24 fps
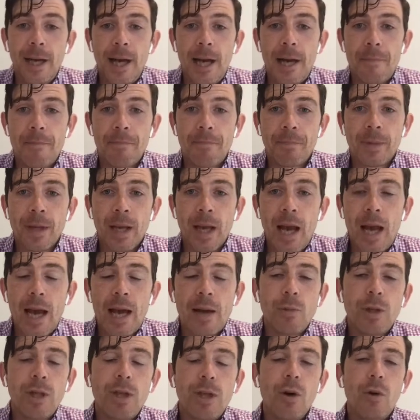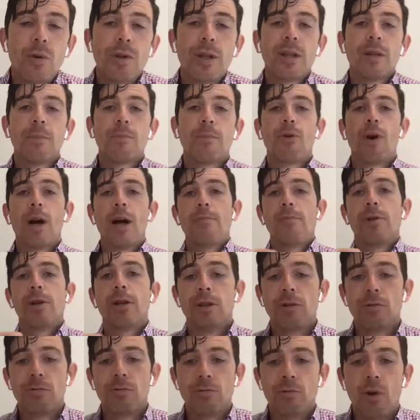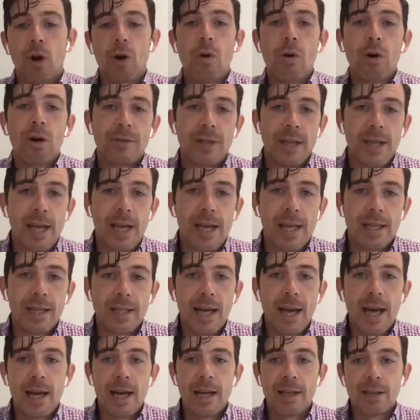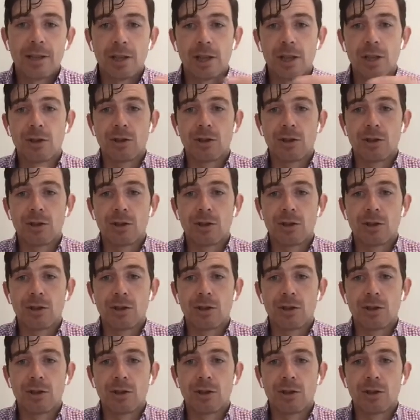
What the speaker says: And we know that the primary role of the ACL is to